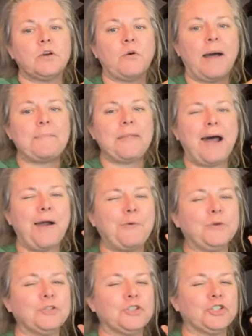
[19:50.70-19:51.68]
I'm not
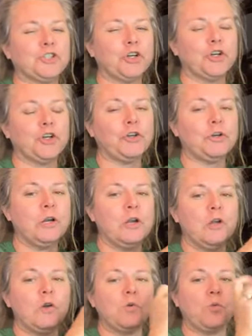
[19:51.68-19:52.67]
real sure
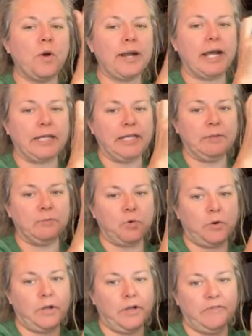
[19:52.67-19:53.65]
what I need
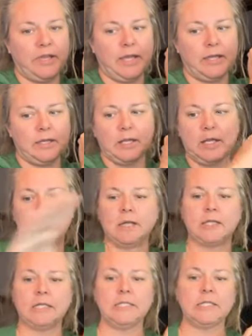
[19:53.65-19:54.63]
more of yet.
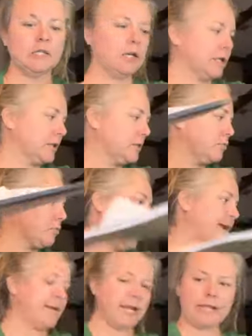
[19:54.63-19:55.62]
Because look,
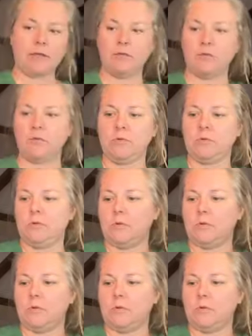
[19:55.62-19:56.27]
right now,